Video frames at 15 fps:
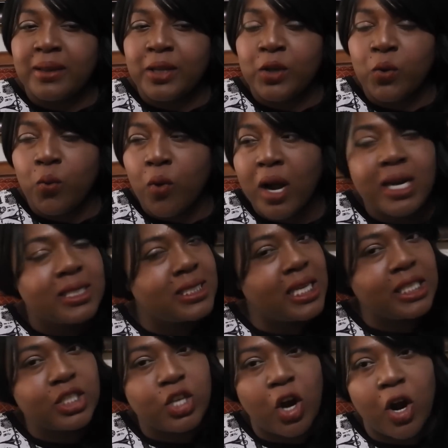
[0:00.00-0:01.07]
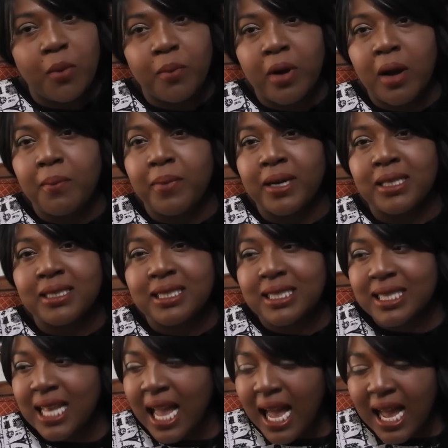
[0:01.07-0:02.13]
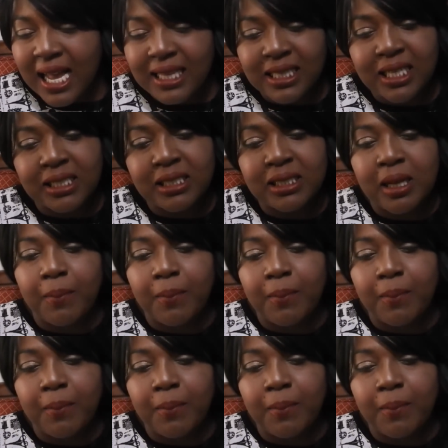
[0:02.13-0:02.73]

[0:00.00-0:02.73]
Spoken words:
You want to say it's Garmon, but it's not. There's